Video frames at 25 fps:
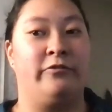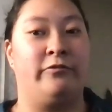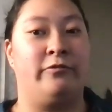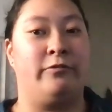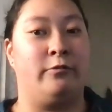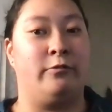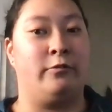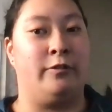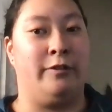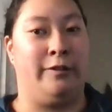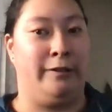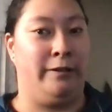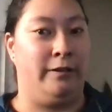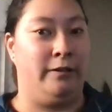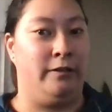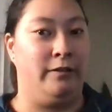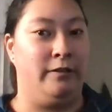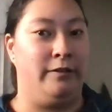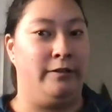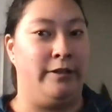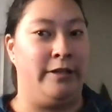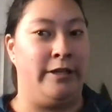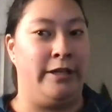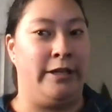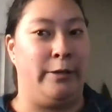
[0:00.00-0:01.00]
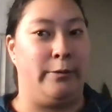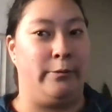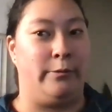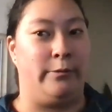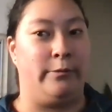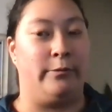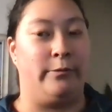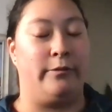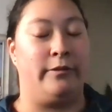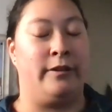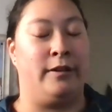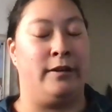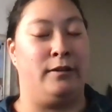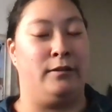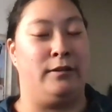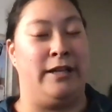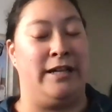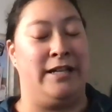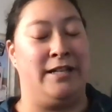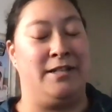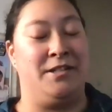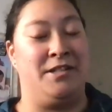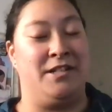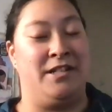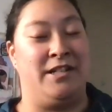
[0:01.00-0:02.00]
for, you know,
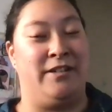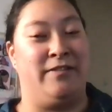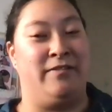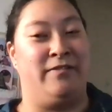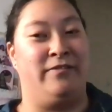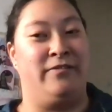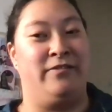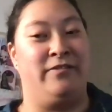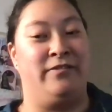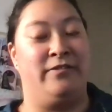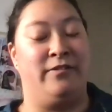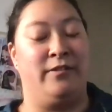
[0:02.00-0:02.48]
collective